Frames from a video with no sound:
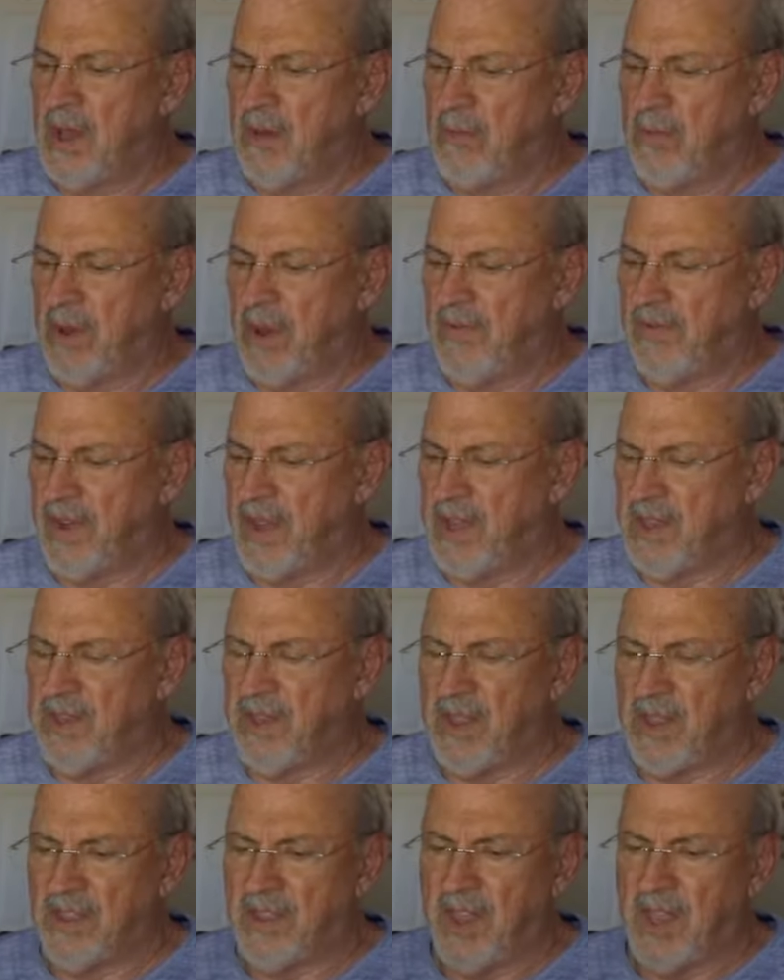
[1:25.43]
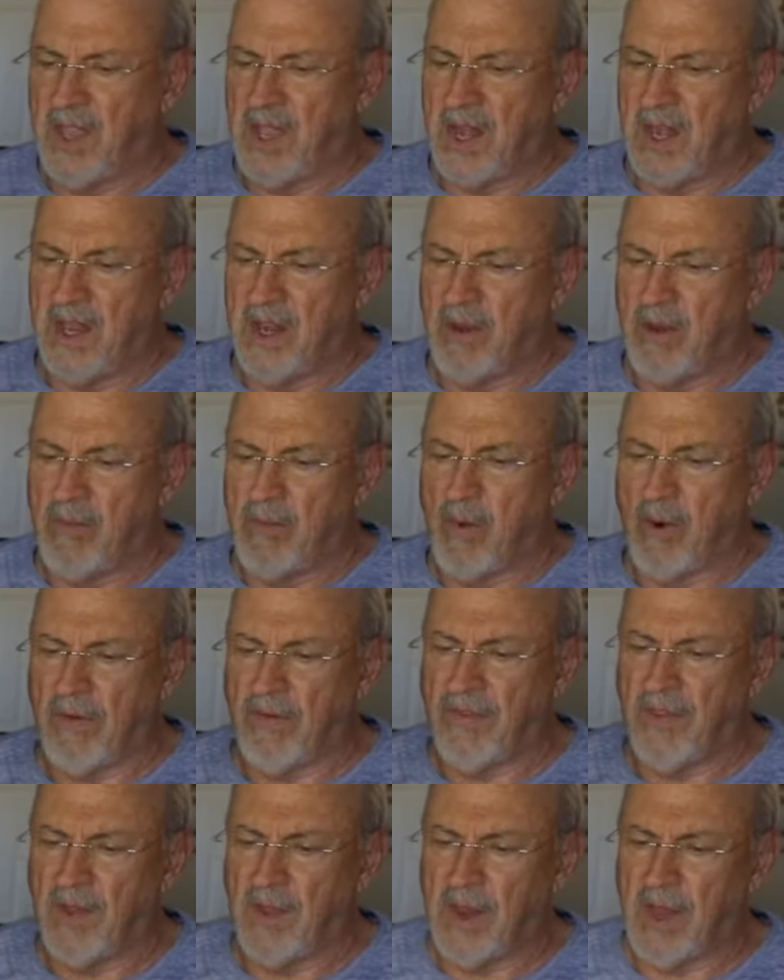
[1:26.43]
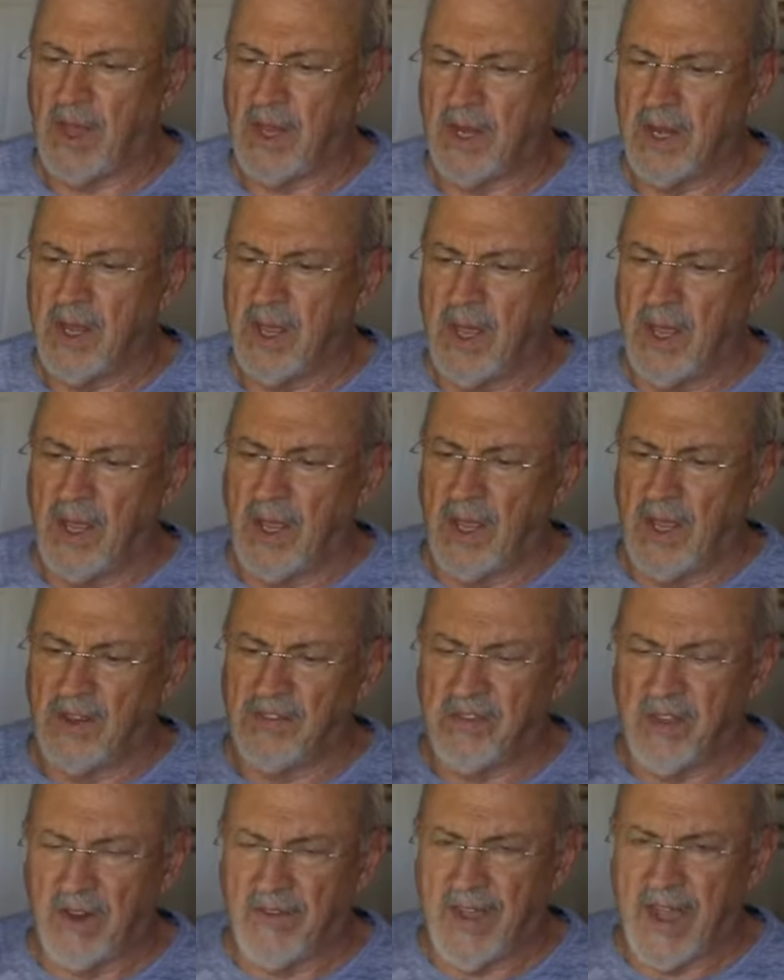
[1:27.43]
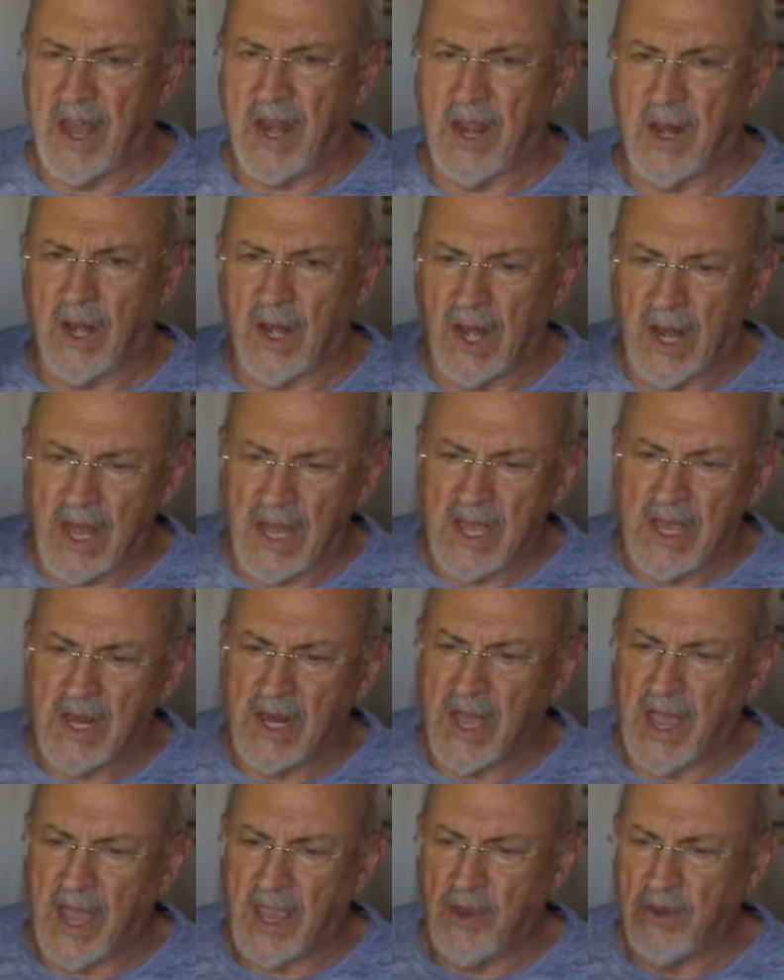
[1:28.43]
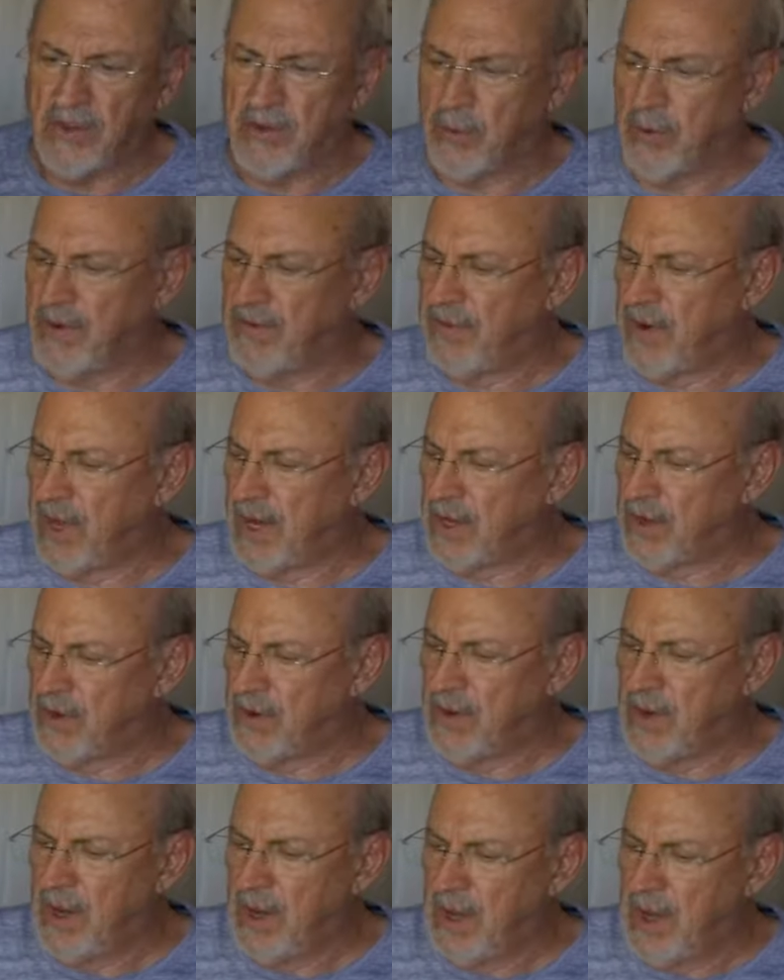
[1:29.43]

But if I think I need a little more fill light, instead of adding the light, I use a reflector.